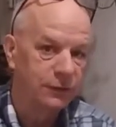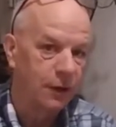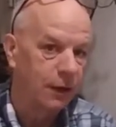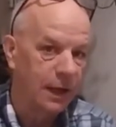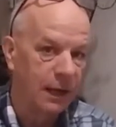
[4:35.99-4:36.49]
there
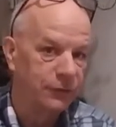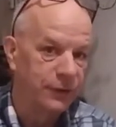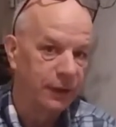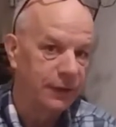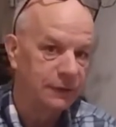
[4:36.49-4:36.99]
are out
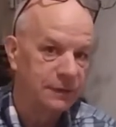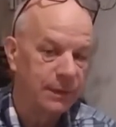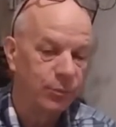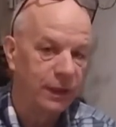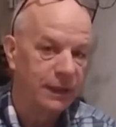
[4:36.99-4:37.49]
there that
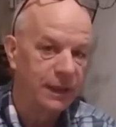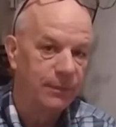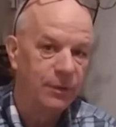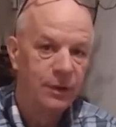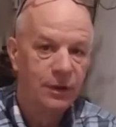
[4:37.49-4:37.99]
separate him